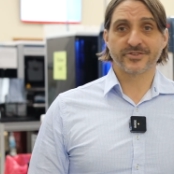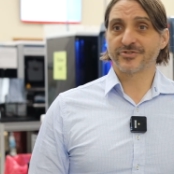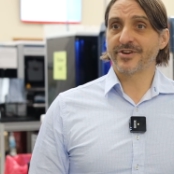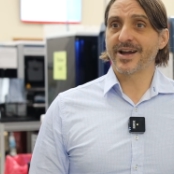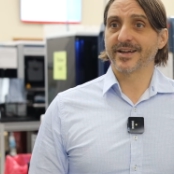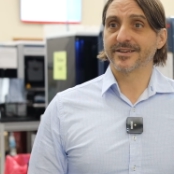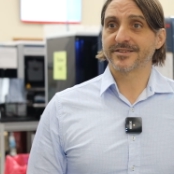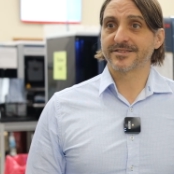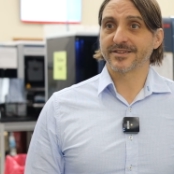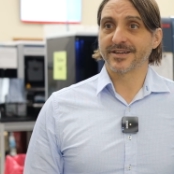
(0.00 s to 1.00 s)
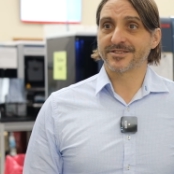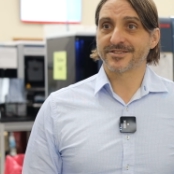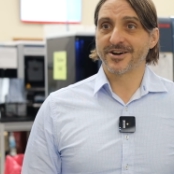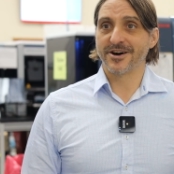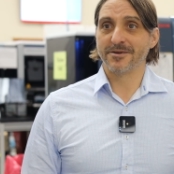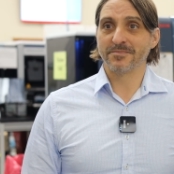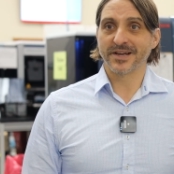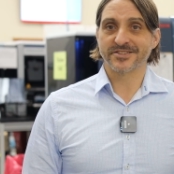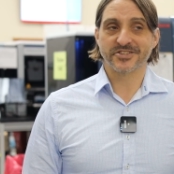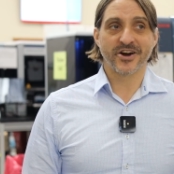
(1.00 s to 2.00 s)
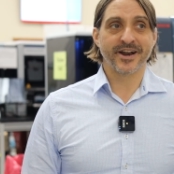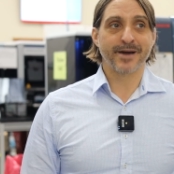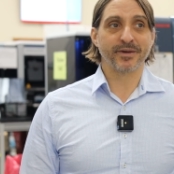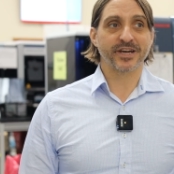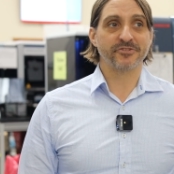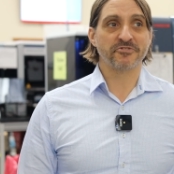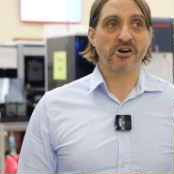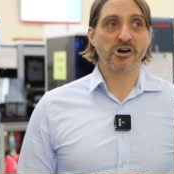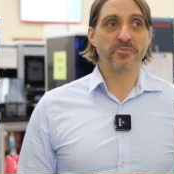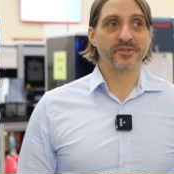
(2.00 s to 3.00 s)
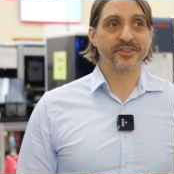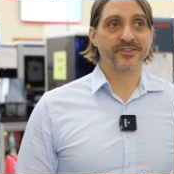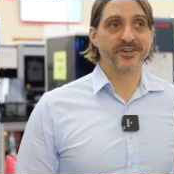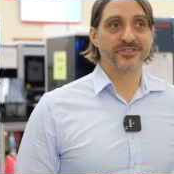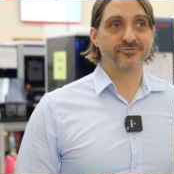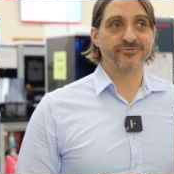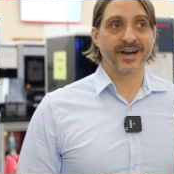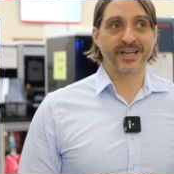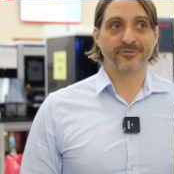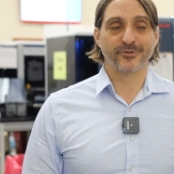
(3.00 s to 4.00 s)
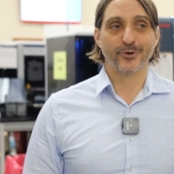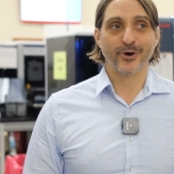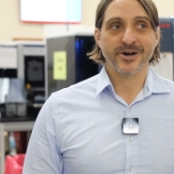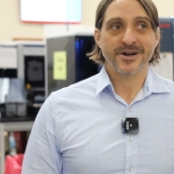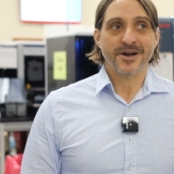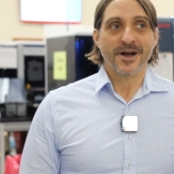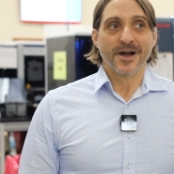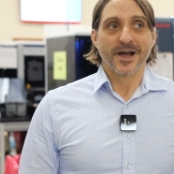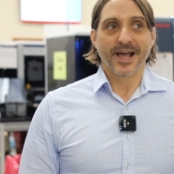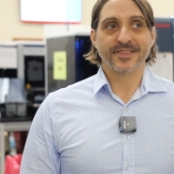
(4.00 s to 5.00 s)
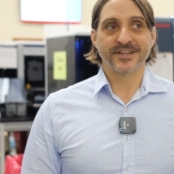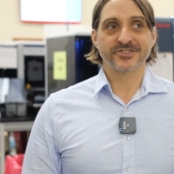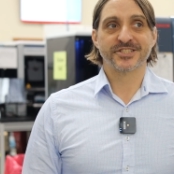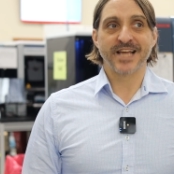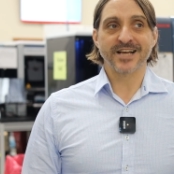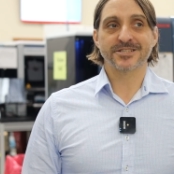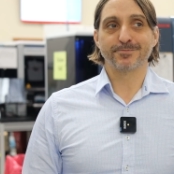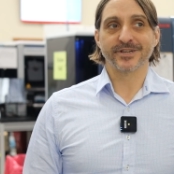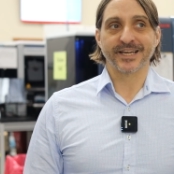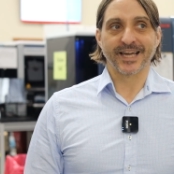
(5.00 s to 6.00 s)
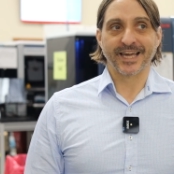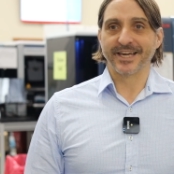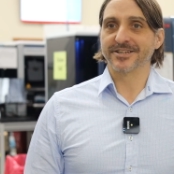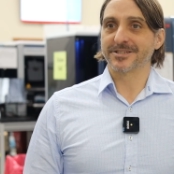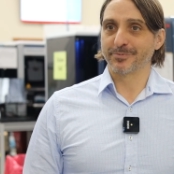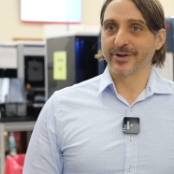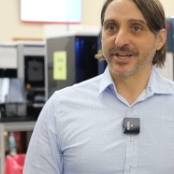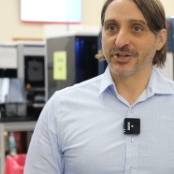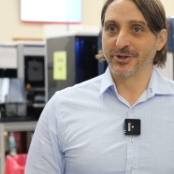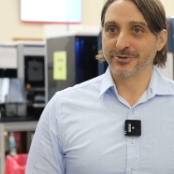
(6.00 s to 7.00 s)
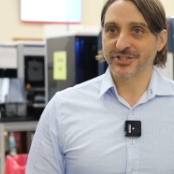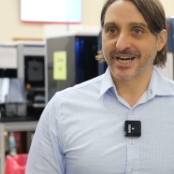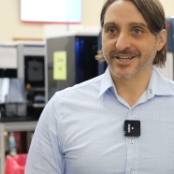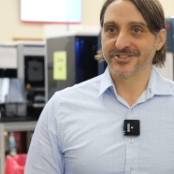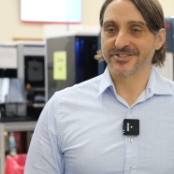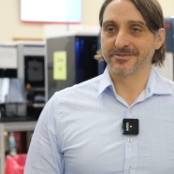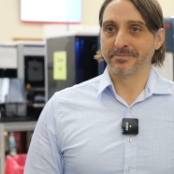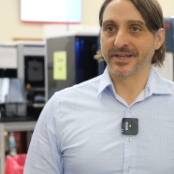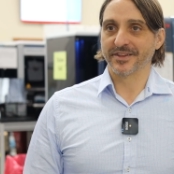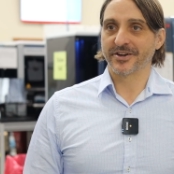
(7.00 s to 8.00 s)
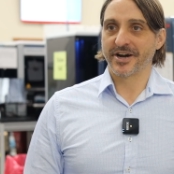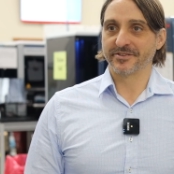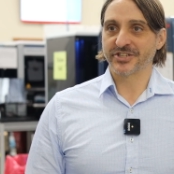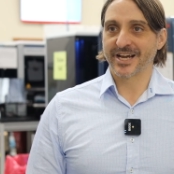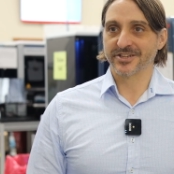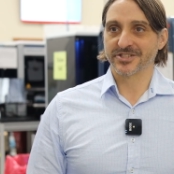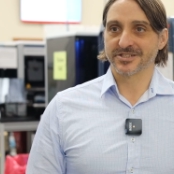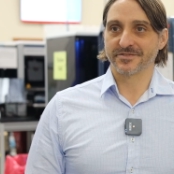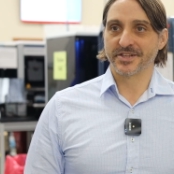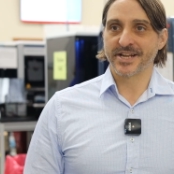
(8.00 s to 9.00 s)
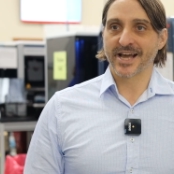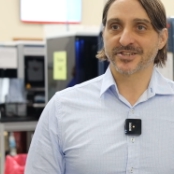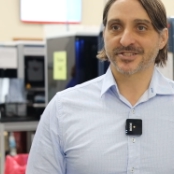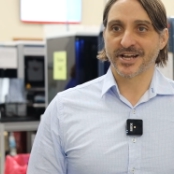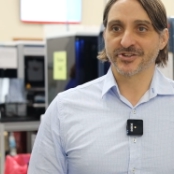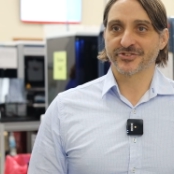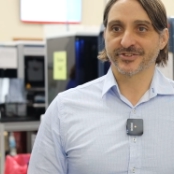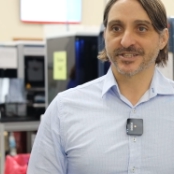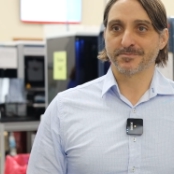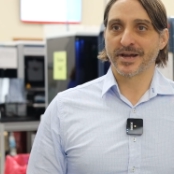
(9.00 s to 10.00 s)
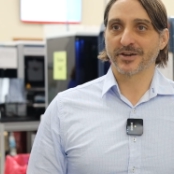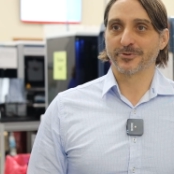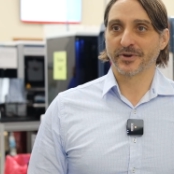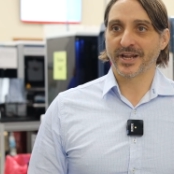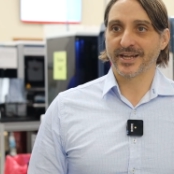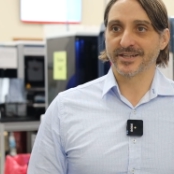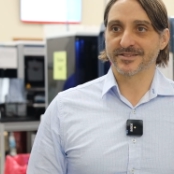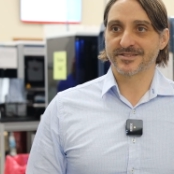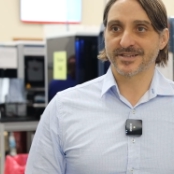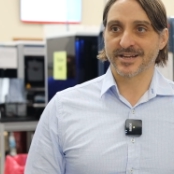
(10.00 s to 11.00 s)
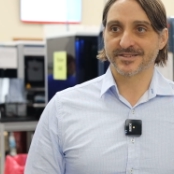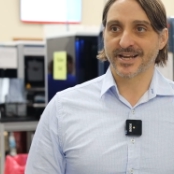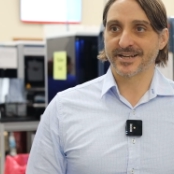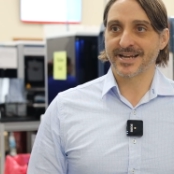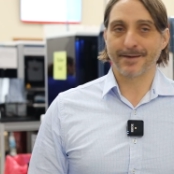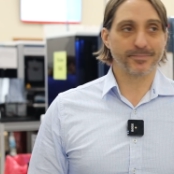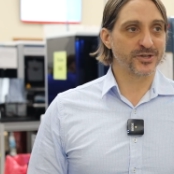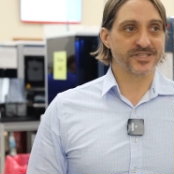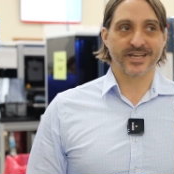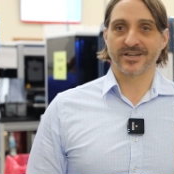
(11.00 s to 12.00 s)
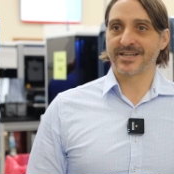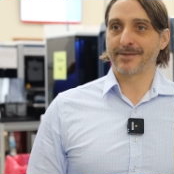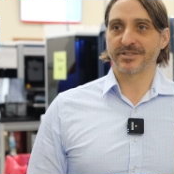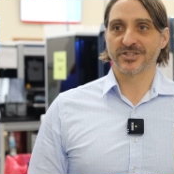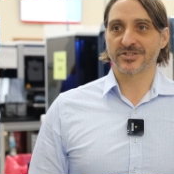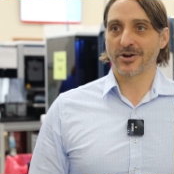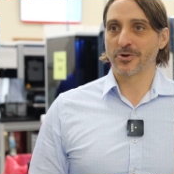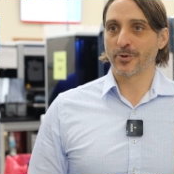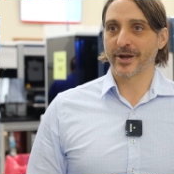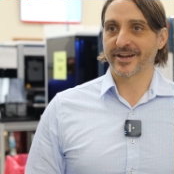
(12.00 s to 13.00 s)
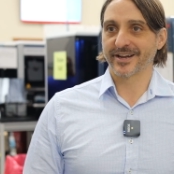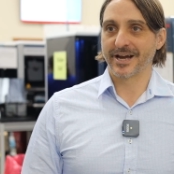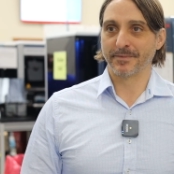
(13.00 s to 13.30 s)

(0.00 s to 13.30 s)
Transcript: It's great. It's a dynamic environment that's desperately eager to bring in new challenges and meet the kind of challenges of the next century's medical needs as they adapt, because they are adapting so quickly.